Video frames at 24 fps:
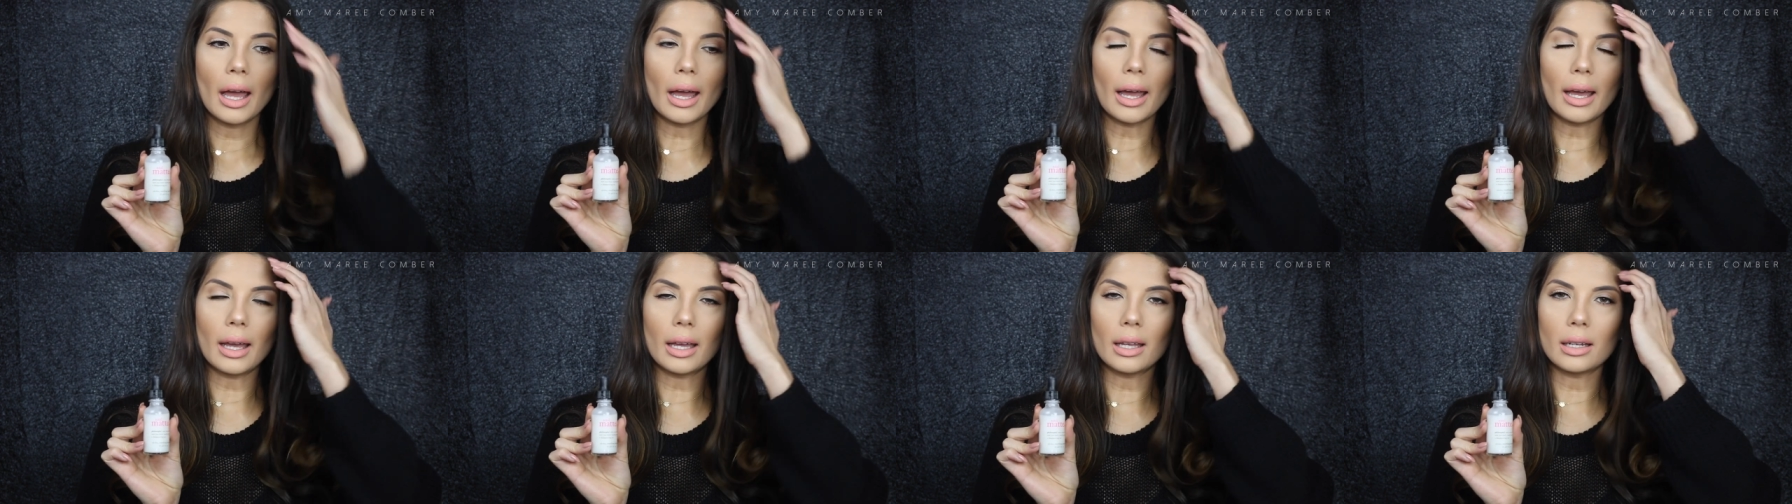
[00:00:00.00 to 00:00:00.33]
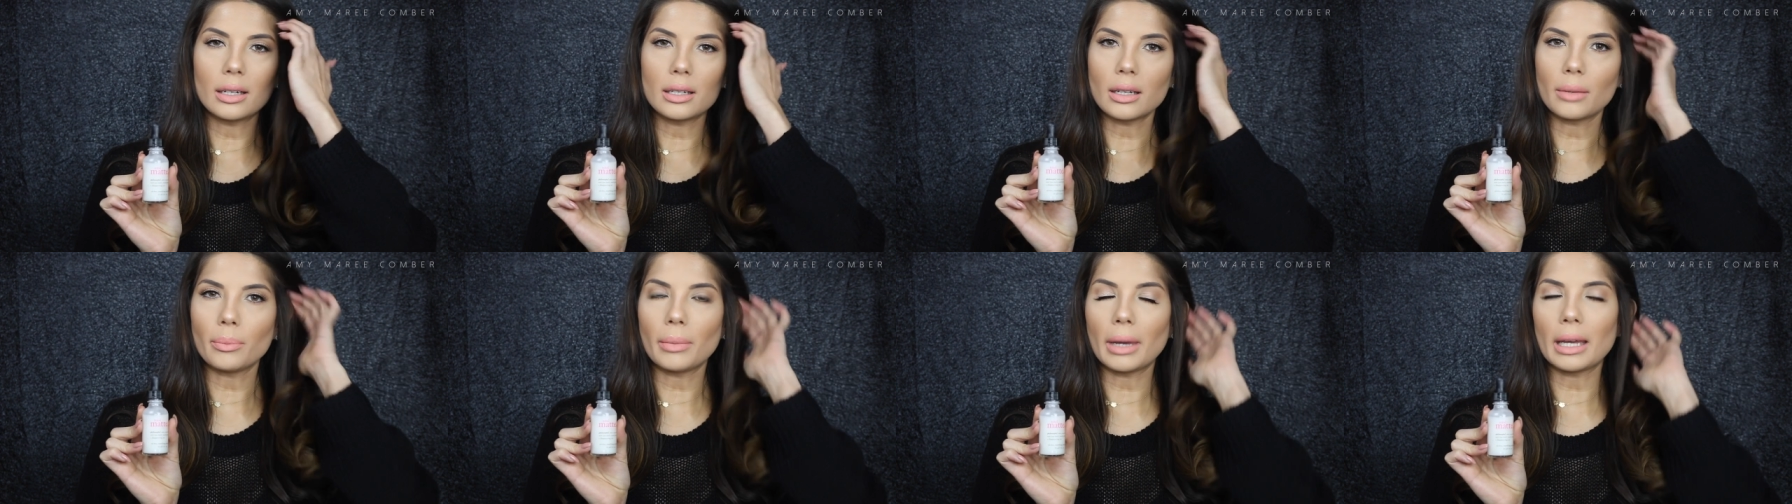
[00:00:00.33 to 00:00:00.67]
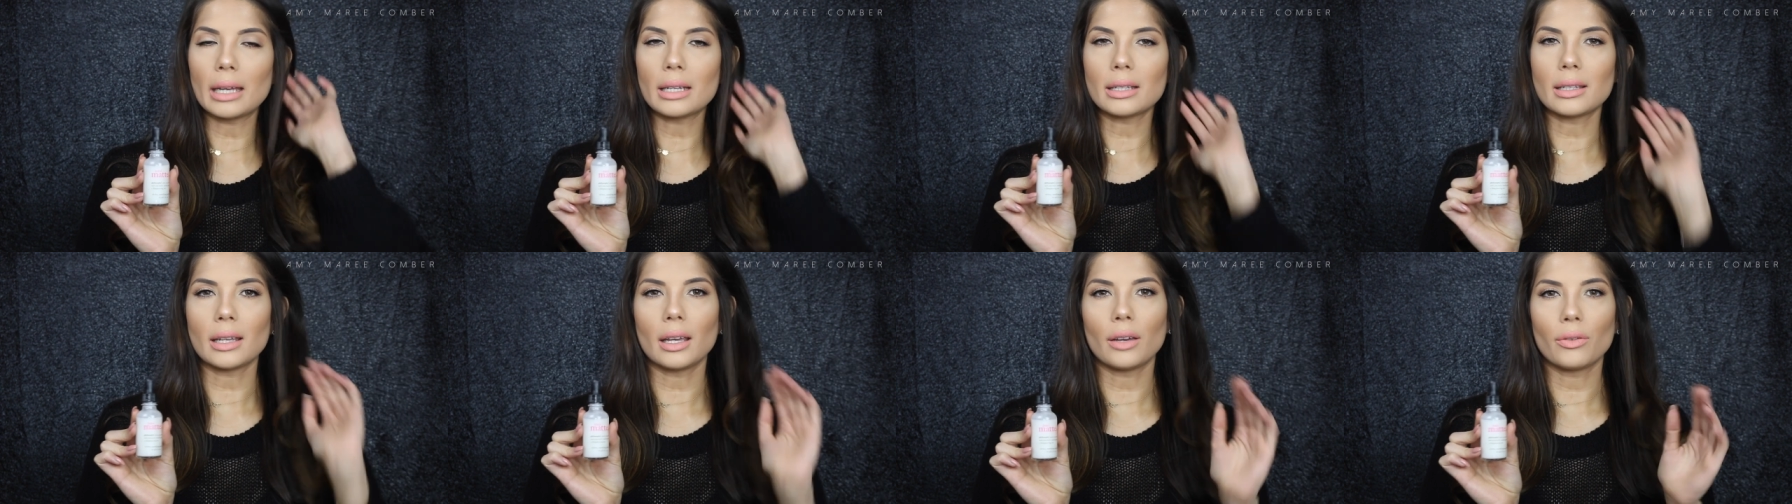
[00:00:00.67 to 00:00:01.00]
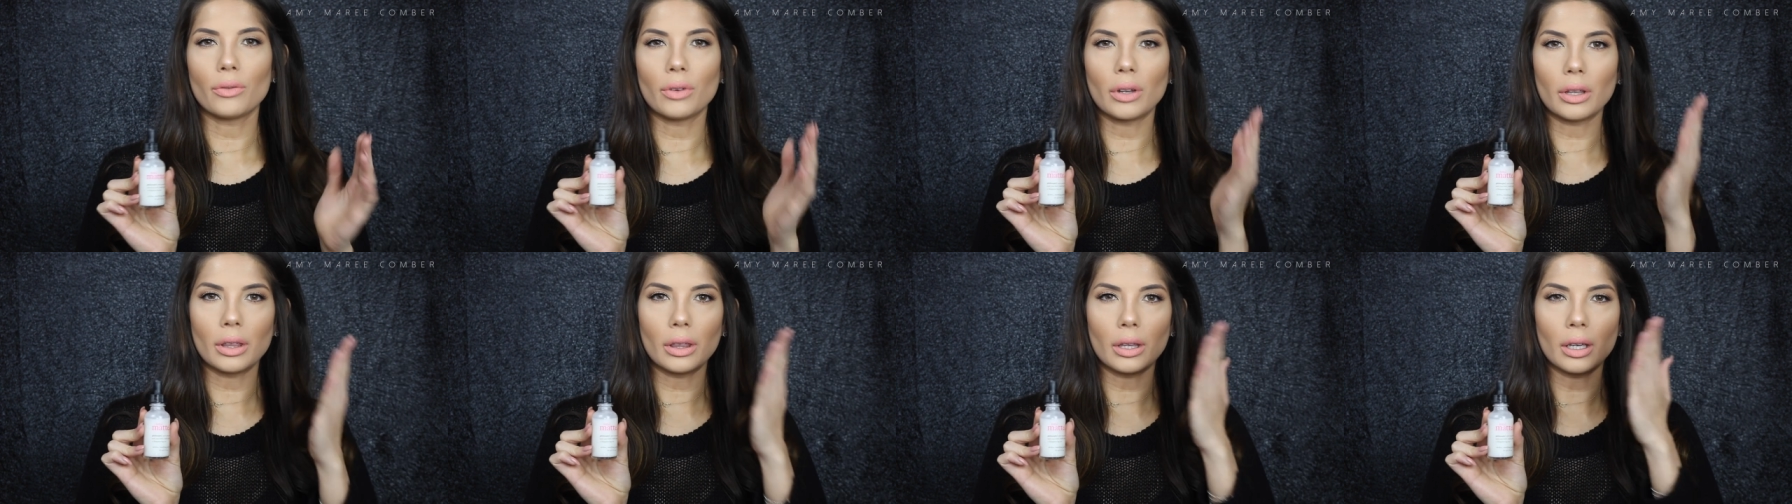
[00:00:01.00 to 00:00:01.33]
and makes
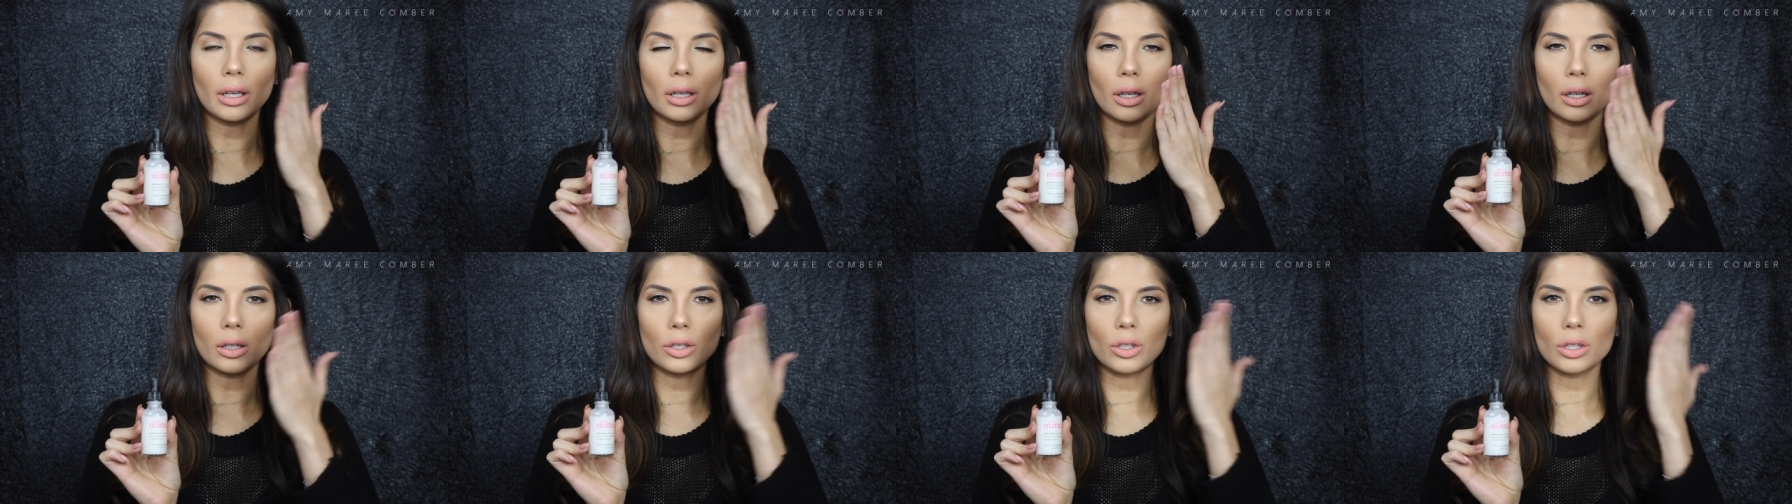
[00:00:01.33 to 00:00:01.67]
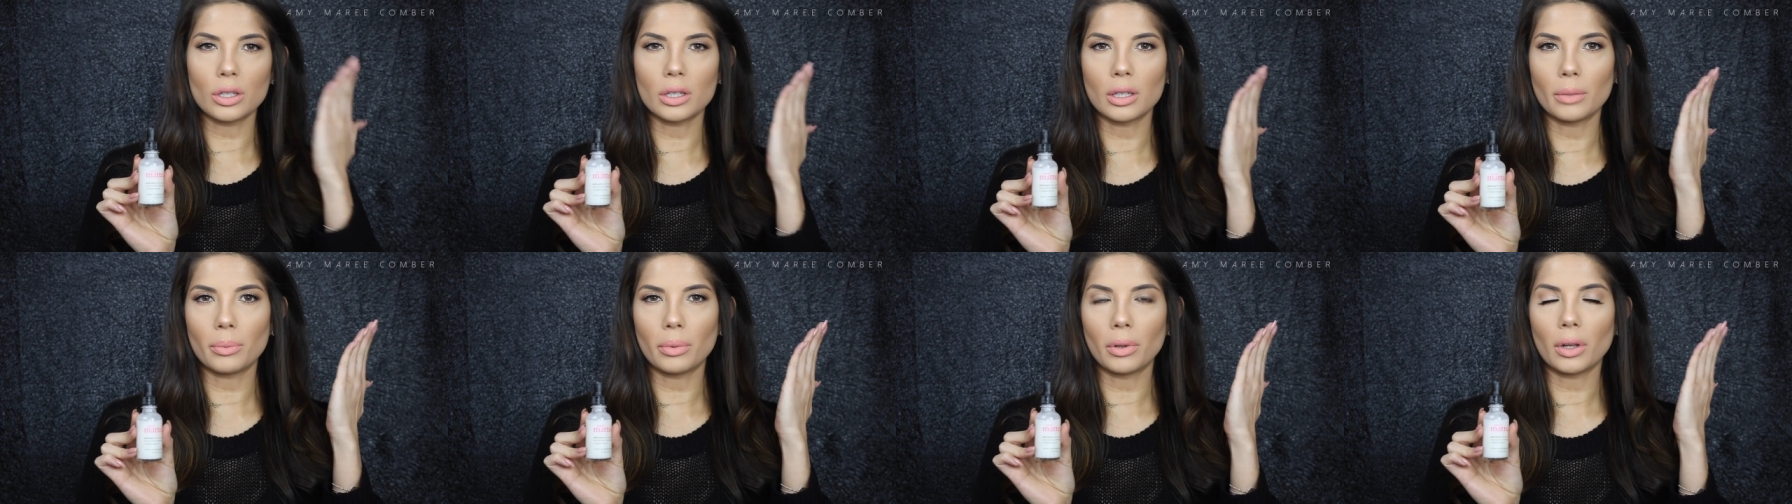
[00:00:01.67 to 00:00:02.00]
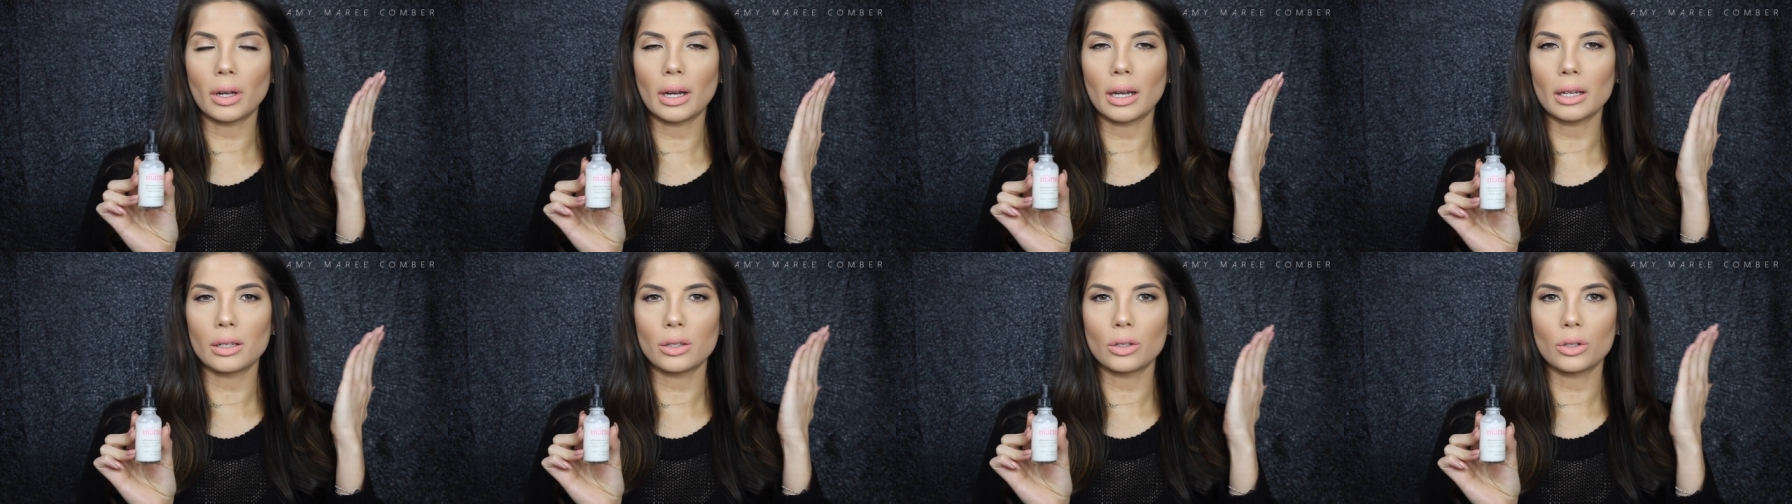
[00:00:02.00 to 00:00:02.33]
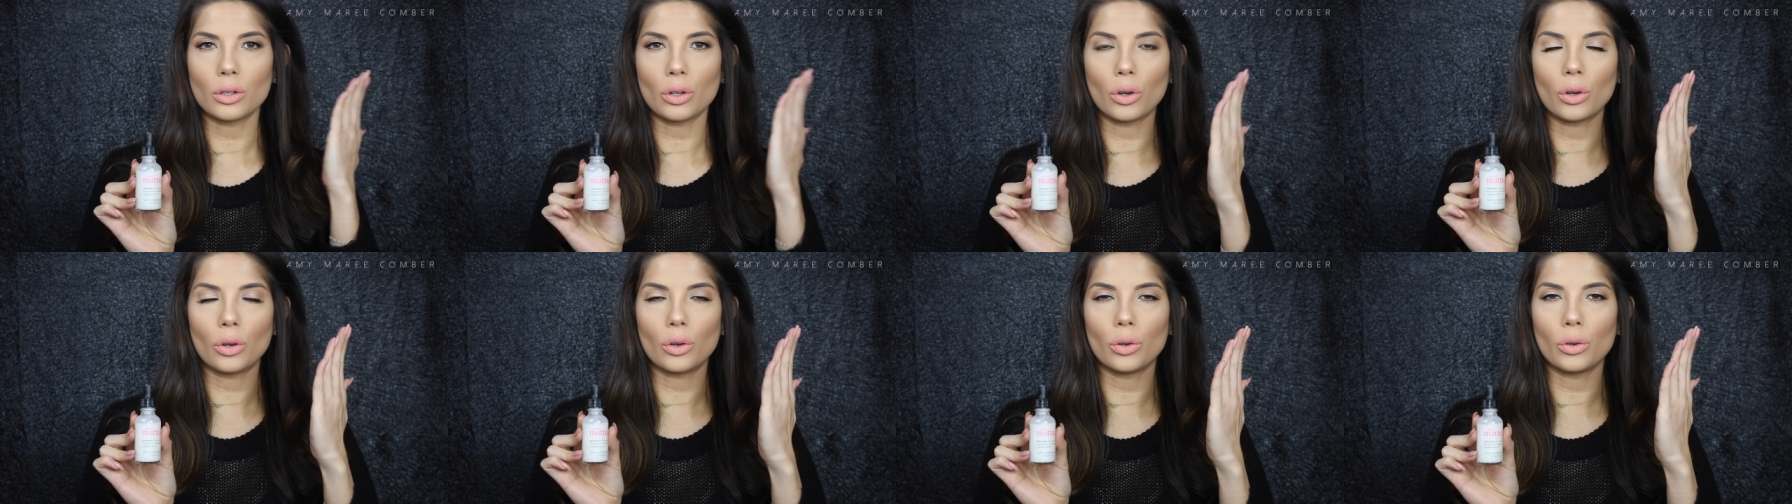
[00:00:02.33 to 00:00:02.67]
everything just apply
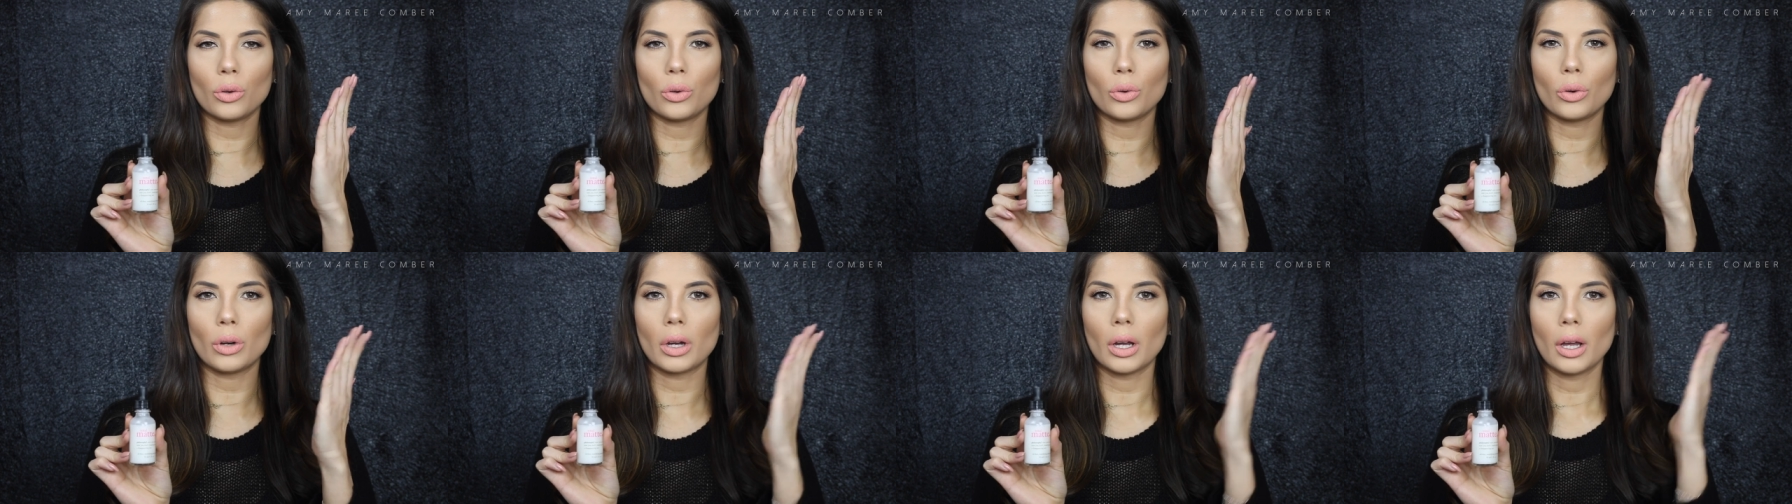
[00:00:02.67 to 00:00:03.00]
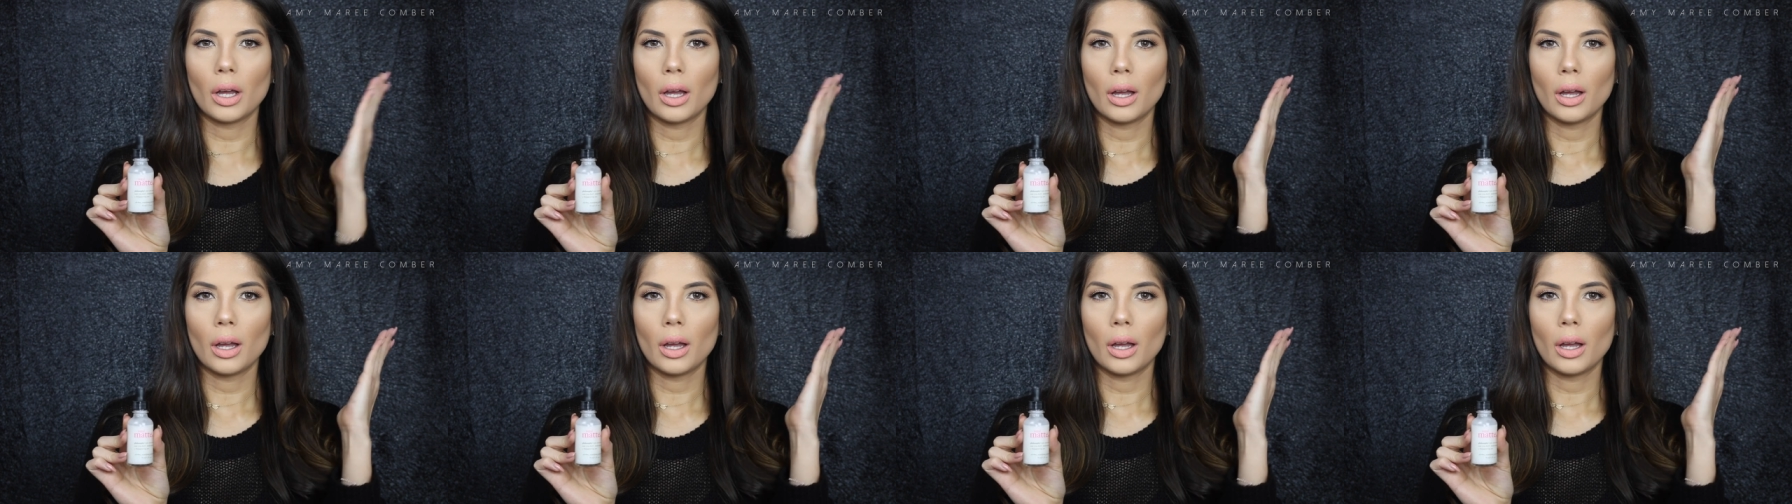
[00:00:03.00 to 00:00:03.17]
so